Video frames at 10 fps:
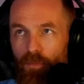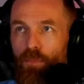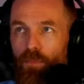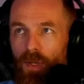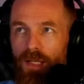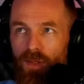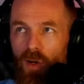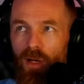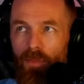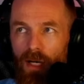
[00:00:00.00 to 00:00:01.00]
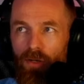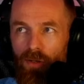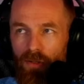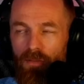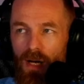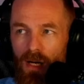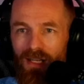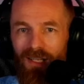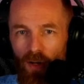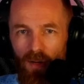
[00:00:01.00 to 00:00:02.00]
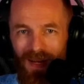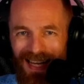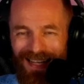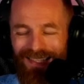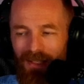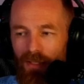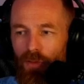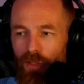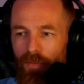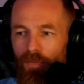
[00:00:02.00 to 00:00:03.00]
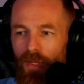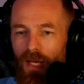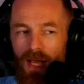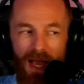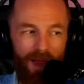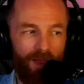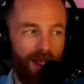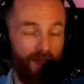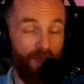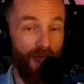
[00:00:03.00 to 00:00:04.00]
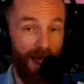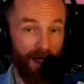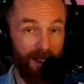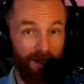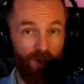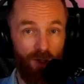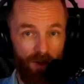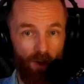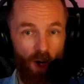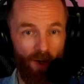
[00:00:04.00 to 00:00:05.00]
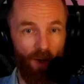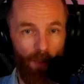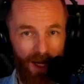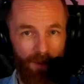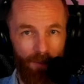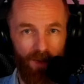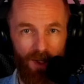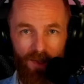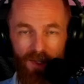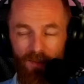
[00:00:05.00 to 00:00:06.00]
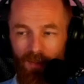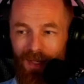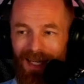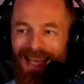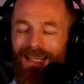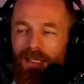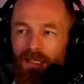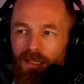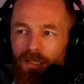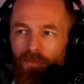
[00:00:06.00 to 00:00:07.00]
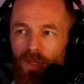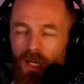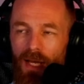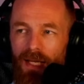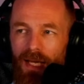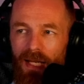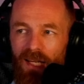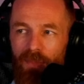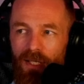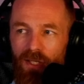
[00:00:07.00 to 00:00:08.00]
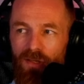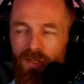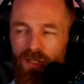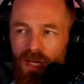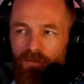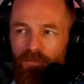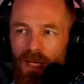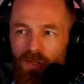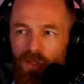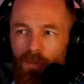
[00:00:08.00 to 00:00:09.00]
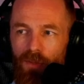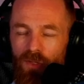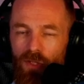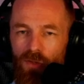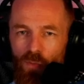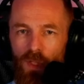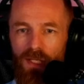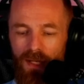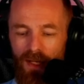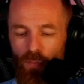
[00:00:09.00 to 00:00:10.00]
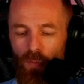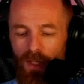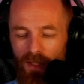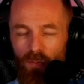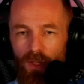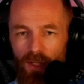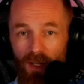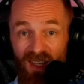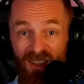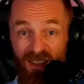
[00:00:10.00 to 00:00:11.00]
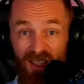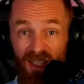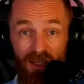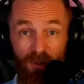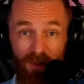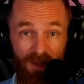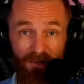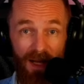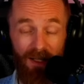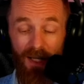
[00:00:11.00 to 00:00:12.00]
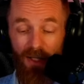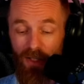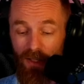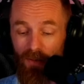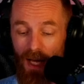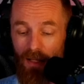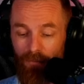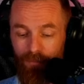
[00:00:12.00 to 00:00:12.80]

but it's all about go-to-market, all about execution. And at least just on the paper, they seem to be lacking it. And again, in the pitch, this kind of makes your position weaker and weaker and weaker and dilutes the valuation you have.